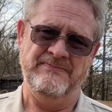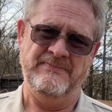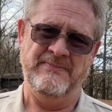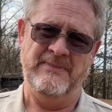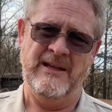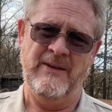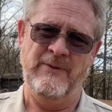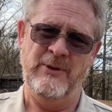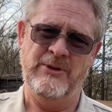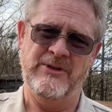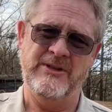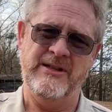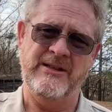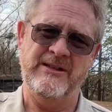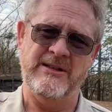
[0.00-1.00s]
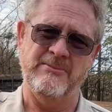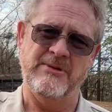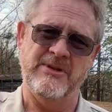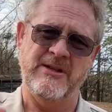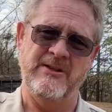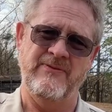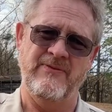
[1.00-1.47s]
Now, if you just seen some
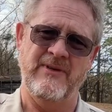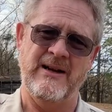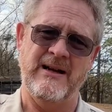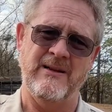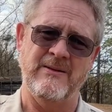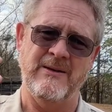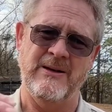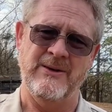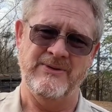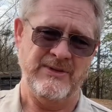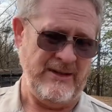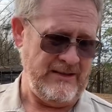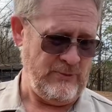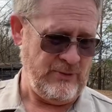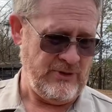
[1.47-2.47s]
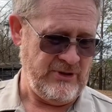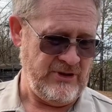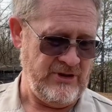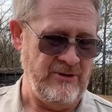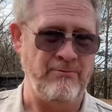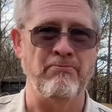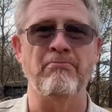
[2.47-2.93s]
stuff fly across, that was
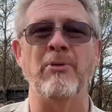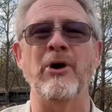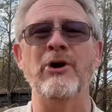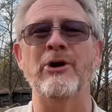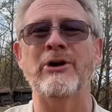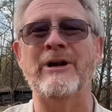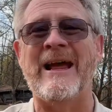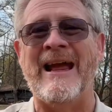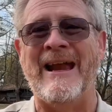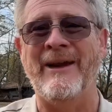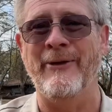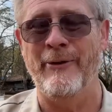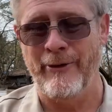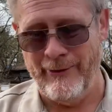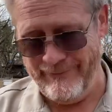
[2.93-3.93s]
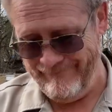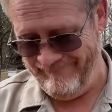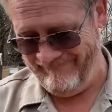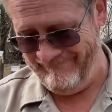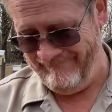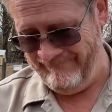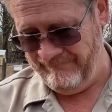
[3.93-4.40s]
the bird dander.
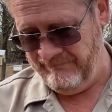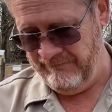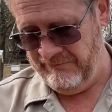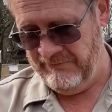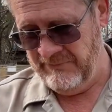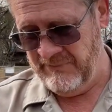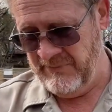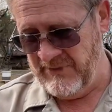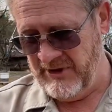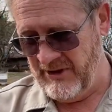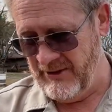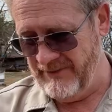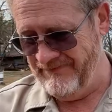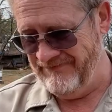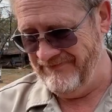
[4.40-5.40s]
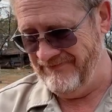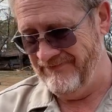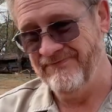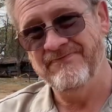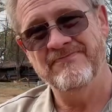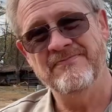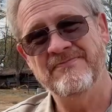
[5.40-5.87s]
So
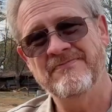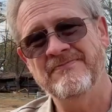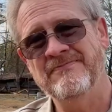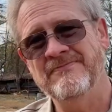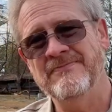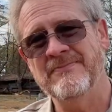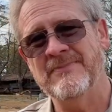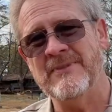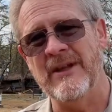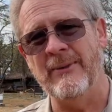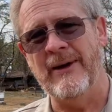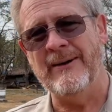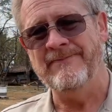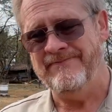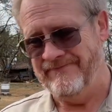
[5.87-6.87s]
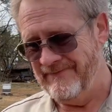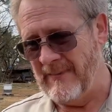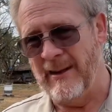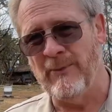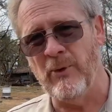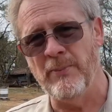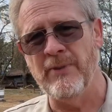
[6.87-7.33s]
anyway,
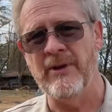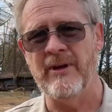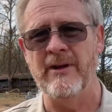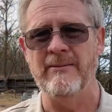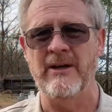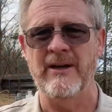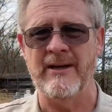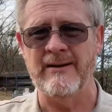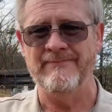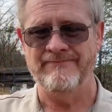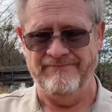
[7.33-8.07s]
I'm gonna put it in a bucket,